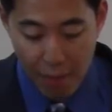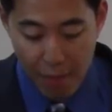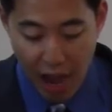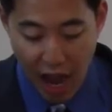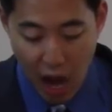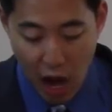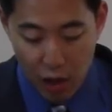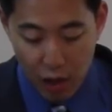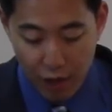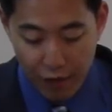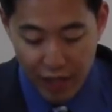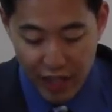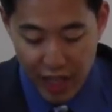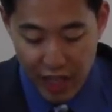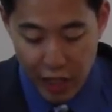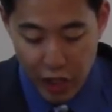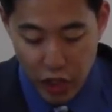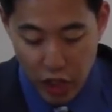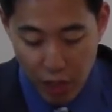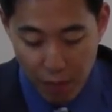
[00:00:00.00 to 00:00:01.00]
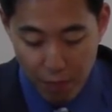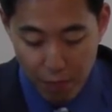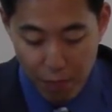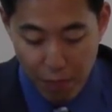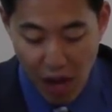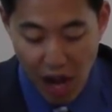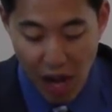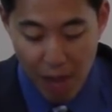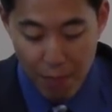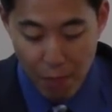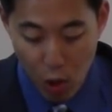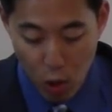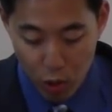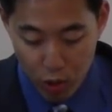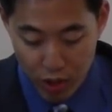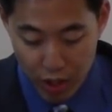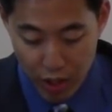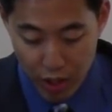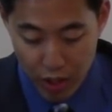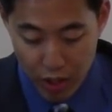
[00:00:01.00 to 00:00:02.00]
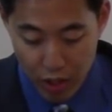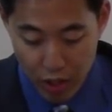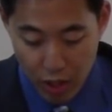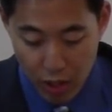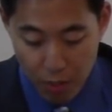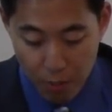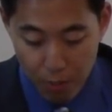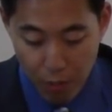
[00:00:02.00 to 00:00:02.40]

out of Egypt by Moses,